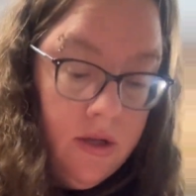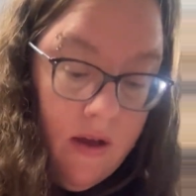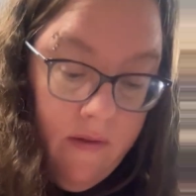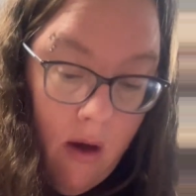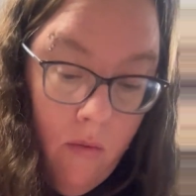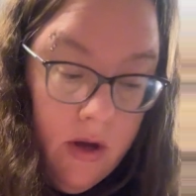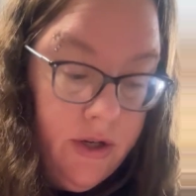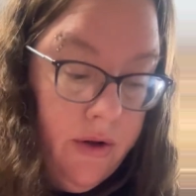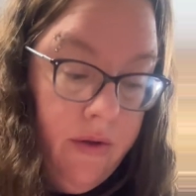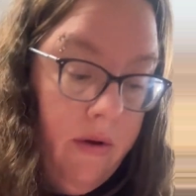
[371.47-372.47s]
So I've got 1,
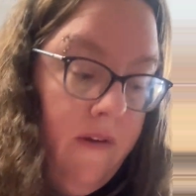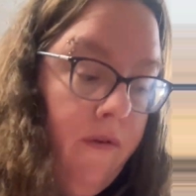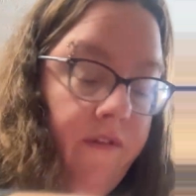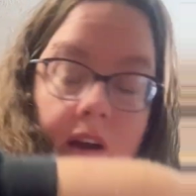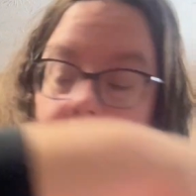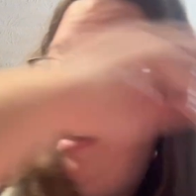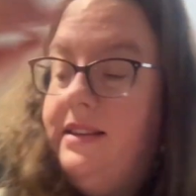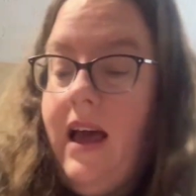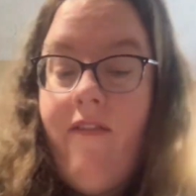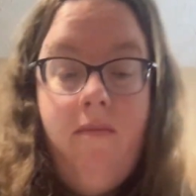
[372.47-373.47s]
2, 3, 4, 5.
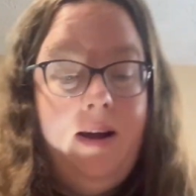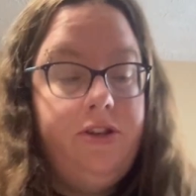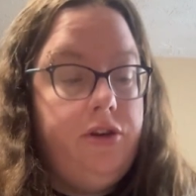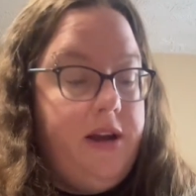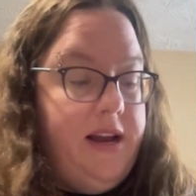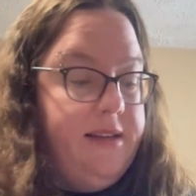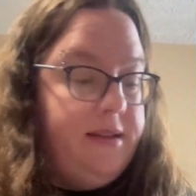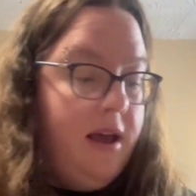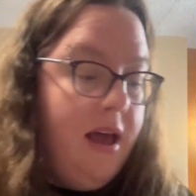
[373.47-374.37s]
That's half of my trees.